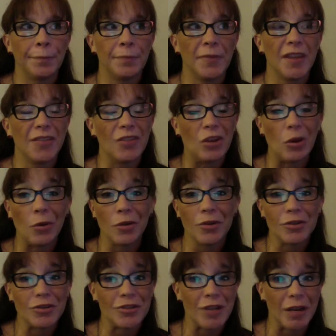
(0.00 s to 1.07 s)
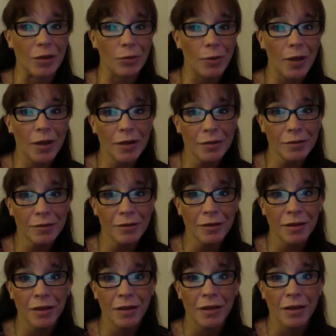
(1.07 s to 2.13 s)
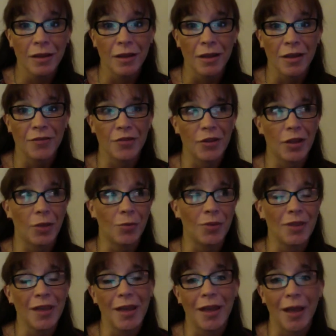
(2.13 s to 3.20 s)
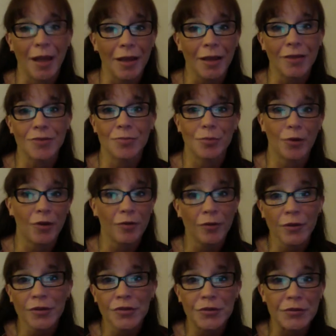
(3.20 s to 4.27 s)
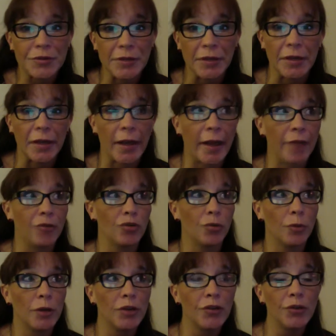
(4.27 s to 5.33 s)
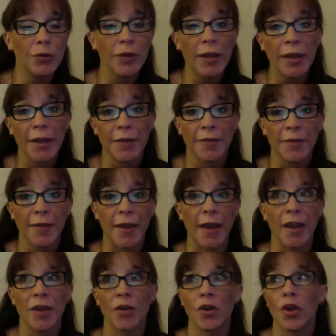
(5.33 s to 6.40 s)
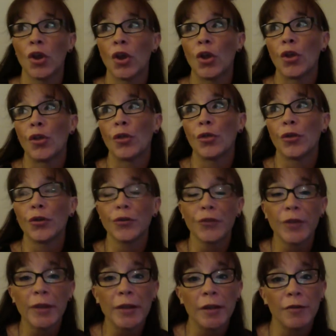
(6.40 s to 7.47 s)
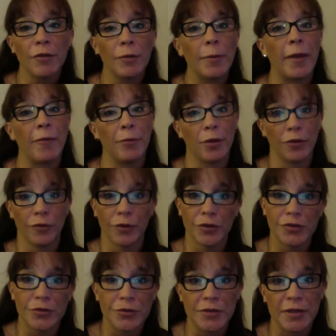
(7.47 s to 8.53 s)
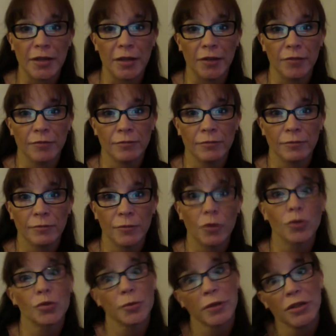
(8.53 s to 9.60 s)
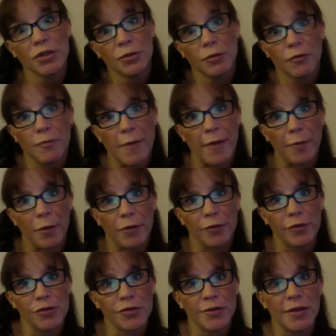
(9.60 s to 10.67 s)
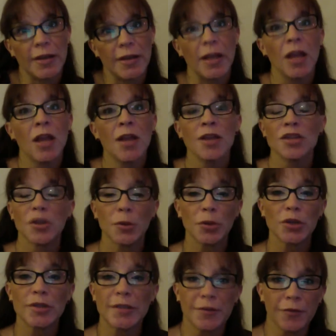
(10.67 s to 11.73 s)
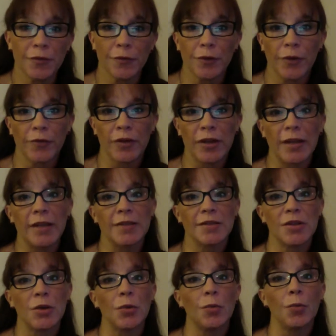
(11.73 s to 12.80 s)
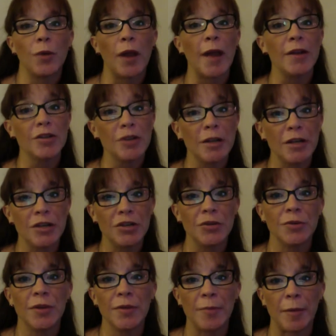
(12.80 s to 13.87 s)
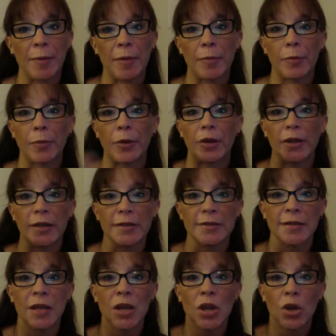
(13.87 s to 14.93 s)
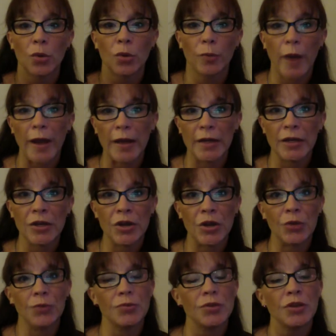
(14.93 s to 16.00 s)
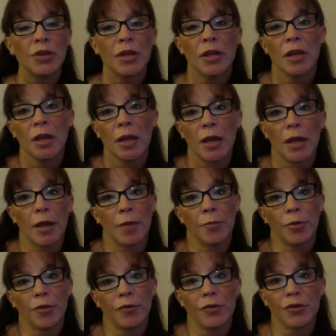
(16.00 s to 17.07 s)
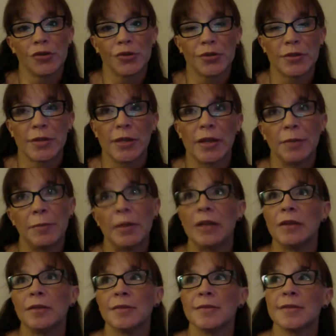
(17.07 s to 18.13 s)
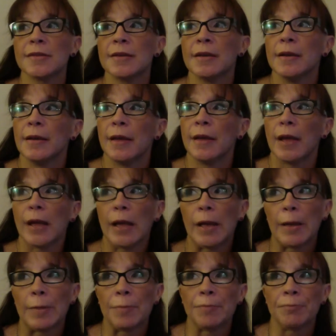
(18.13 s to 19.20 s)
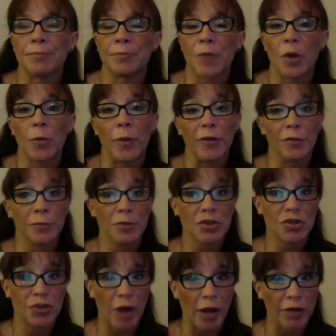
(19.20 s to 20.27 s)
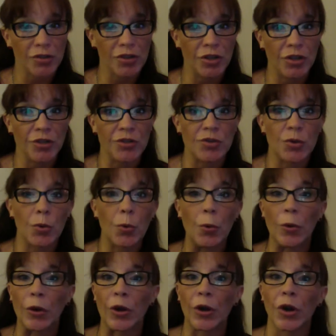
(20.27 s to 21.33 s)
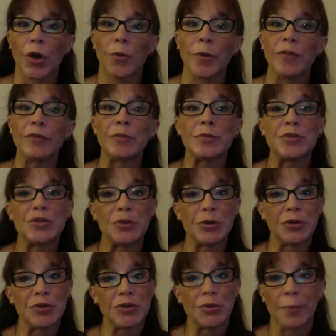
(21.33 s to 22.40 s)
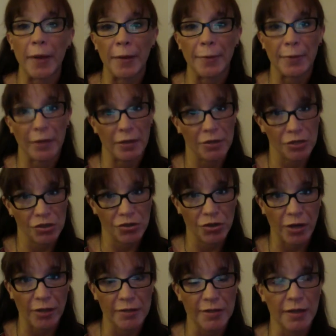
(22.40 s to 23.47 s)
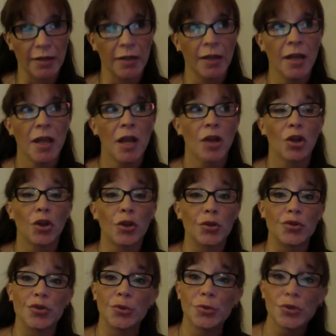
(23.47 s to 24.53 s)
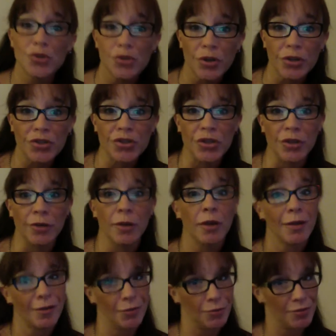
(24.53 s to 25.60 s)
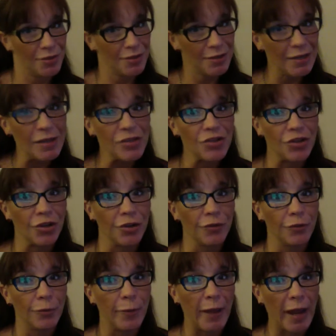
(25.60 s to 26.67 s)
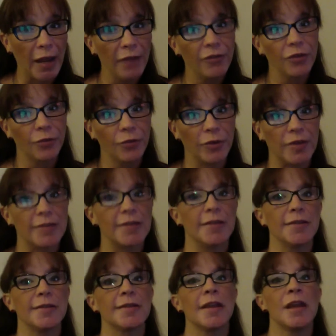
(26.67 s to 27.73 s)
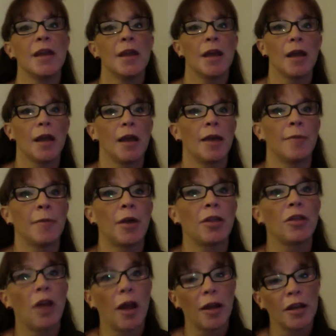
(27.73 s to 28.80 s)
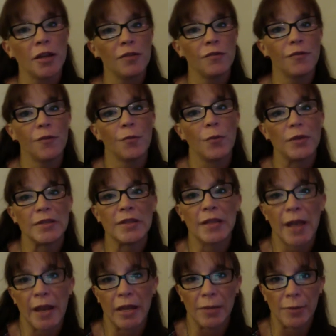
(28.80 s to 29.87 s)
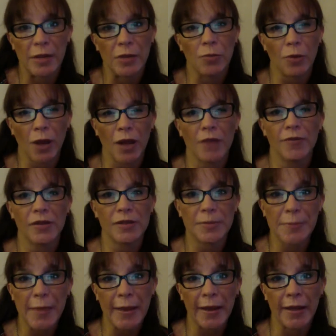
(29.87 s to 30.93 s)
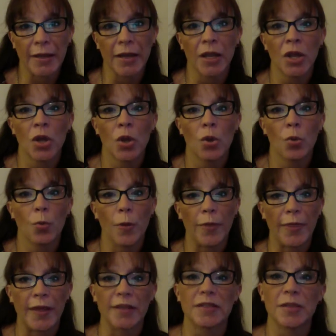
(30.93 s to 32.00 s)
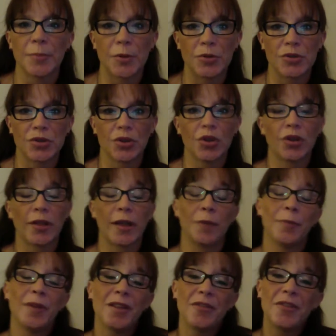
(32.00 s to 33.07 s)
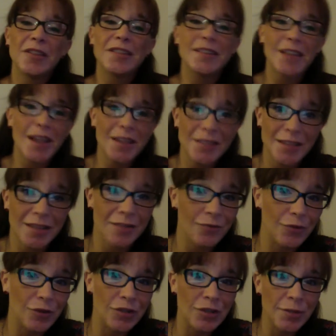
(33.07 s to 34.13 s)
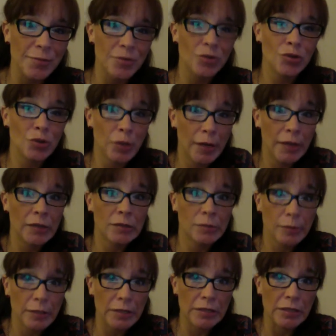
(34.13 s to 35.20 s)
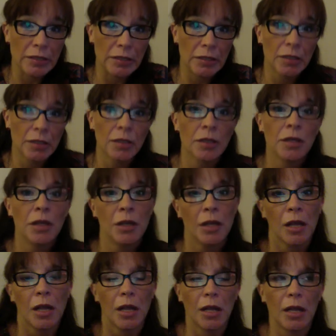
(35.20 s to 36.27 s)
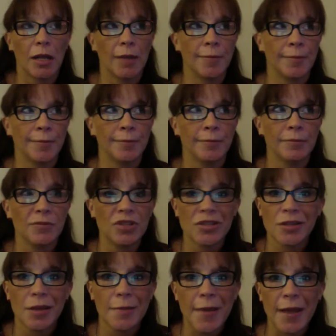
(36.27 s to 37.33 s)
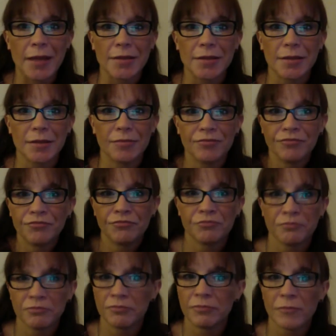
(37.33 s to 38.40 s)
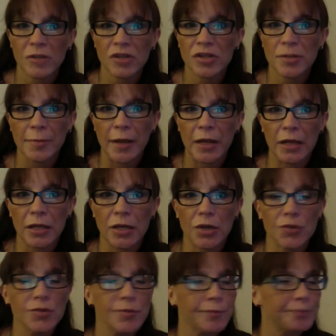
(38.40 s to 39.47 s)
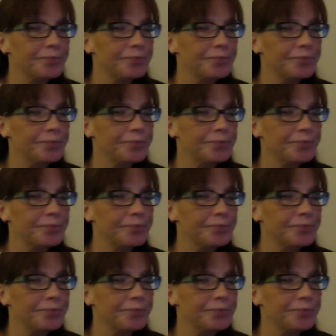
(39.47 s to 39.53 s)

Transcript: If you don't understand one, if you're like, what the heck is preferential seating? I have 22 kids and 13 of them have preferential seating, or 22 of them have preferential seating. So it looks different for every kid. So what I try to do in my paperwork is write in a note, preferential seating means away from distractions or away from students who might be distracting, close to instruction, close to teacher for behavior reasons. A lot of what's in the IEP will kind of explain what that's supposed to look like. But if it doesn't, for some strange reason, just come ask. There's somebody that knows.